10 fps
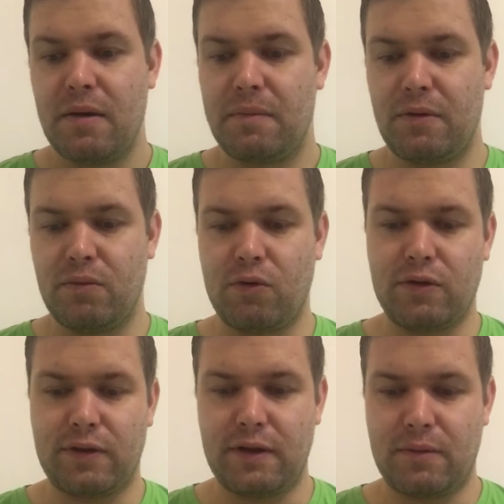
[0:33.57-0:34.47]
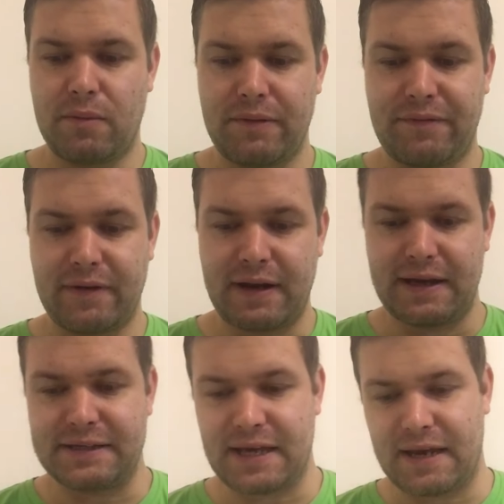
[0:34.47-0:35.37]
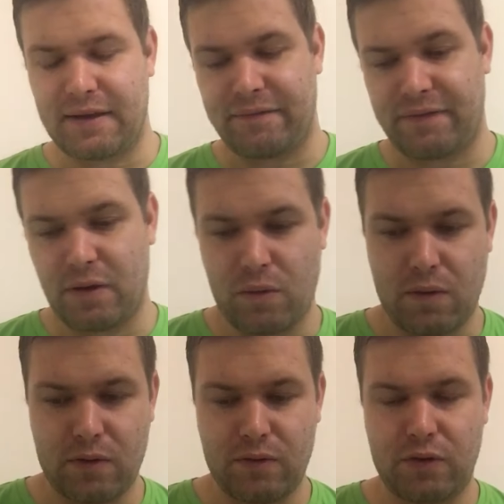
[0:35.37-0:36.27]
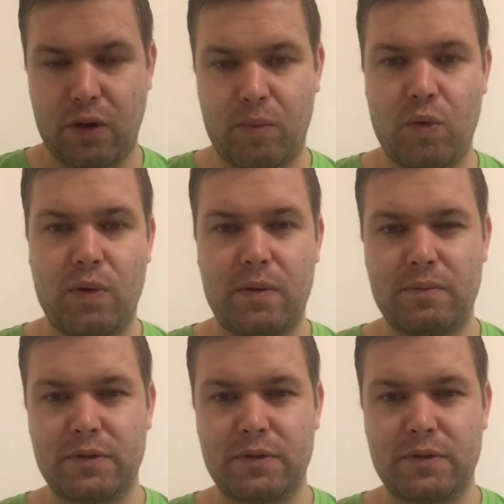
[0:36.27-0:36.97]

been rewarded with a nice NFL double.